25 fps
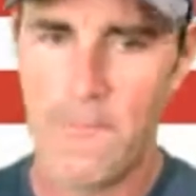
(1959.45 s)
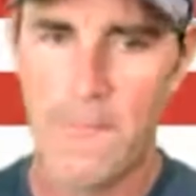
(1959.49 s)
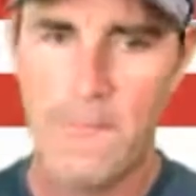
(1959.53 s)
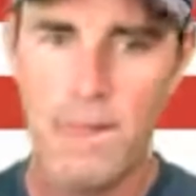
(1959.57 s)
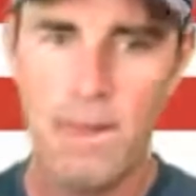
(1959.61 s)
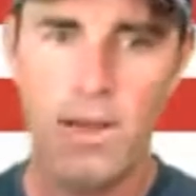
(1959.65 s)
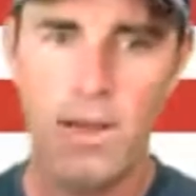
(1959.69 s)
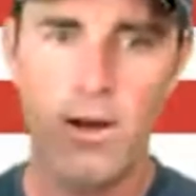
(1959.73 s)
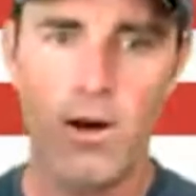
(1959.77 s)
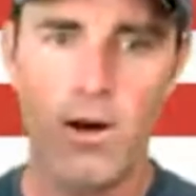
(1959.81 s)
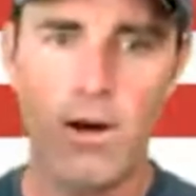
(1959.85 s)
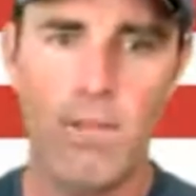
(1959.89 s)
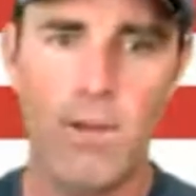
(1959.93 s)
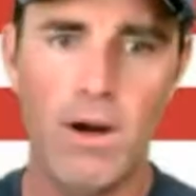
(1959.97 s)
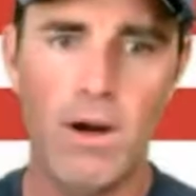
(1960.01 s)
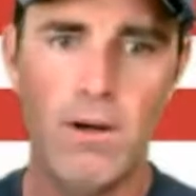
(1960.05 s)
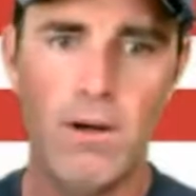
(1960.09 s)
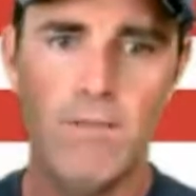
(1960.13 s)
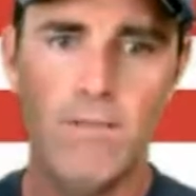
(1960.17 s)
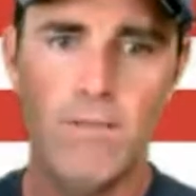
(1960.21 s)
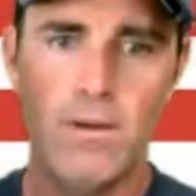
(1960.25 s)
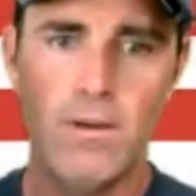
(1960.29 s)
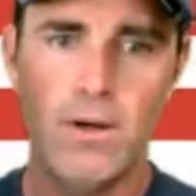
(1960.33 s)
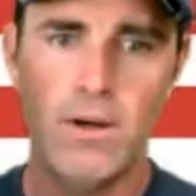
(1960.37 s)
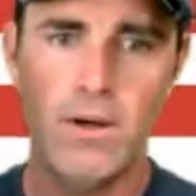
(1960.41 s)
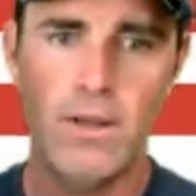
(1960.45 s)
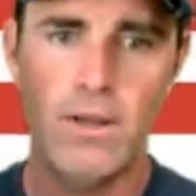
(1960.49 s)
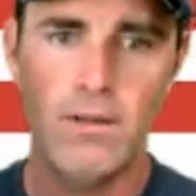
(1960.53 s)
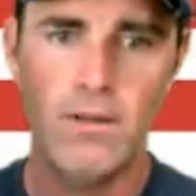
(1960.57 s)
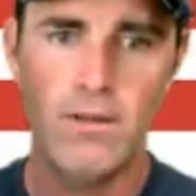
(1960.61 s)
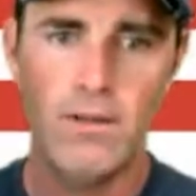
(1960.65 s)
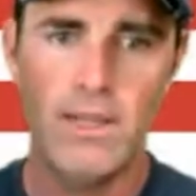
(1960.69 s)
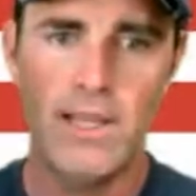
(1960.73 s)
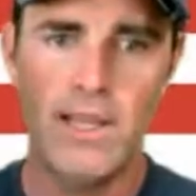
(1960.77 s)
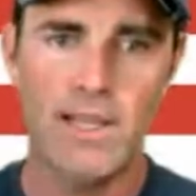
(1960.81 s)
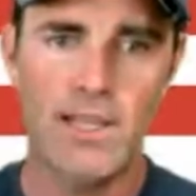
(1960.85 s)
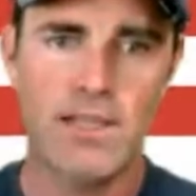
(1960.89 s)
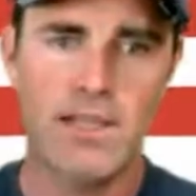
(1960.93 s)
You
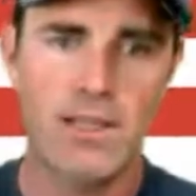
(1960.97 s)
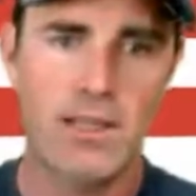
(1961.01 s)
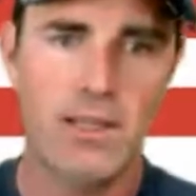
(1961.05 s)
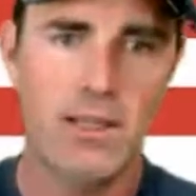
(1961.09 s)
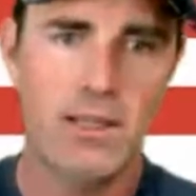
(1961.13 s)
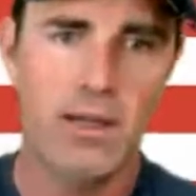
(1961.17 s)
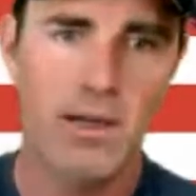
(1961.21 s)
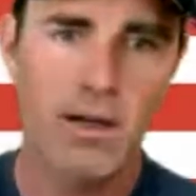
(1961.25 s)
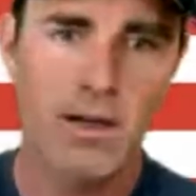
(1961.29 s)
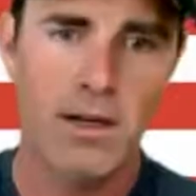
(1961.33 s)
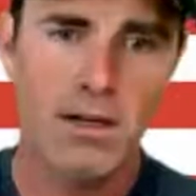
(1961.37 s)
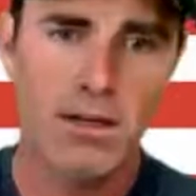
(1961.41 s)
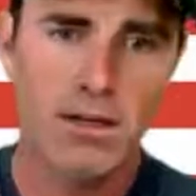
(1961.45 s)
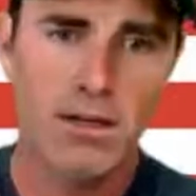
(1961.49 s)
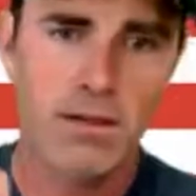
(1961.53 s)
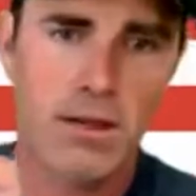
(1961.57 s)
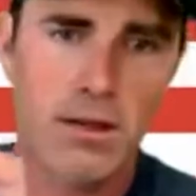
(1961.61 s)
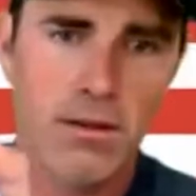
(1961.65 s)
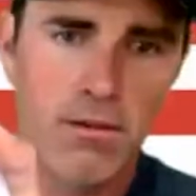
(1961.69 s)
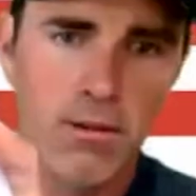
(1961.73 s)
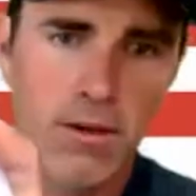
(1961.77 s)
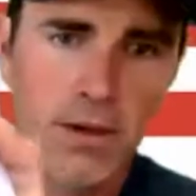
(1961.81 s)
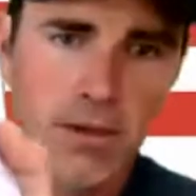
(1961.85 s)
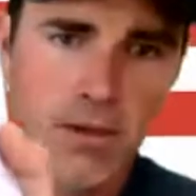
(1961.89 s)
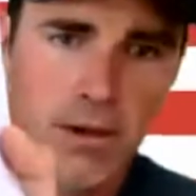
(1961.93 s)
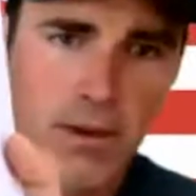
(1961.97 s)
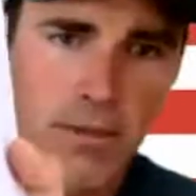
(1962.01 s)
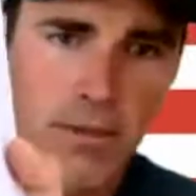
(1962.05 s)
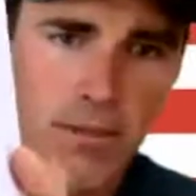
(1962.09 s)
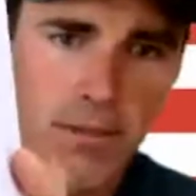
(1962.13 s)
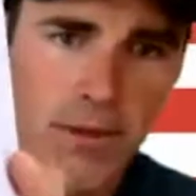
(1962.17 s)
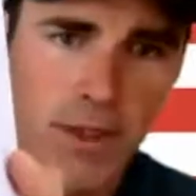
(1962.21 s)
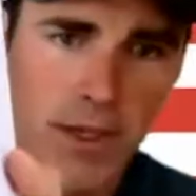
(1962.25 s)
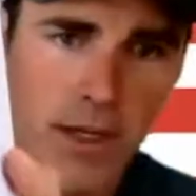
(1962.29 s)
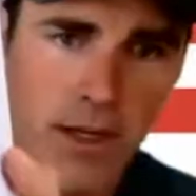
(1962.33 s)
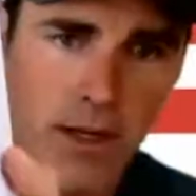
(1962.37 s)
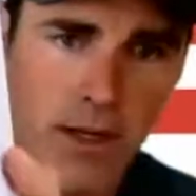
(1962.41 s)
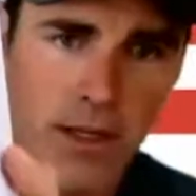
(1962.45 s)
can't see there, huh? Oh,
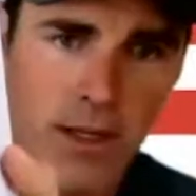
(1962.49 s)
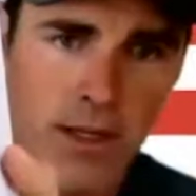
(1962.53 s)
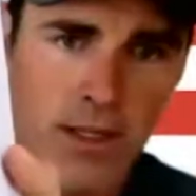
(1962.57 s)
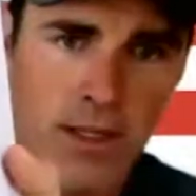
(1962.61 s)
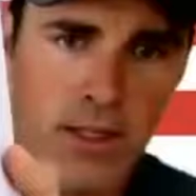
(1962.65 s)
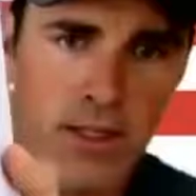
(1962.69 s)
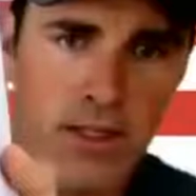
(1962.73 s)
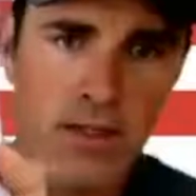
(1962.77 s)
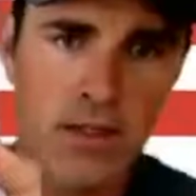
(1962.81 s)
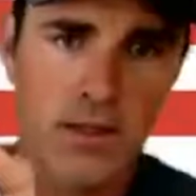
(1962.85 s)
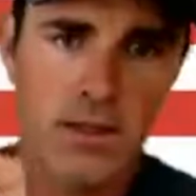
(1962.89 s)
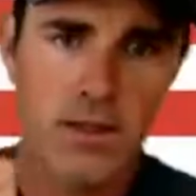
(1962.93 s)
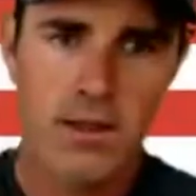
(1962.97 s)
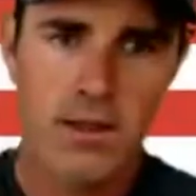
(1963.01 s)
there it is.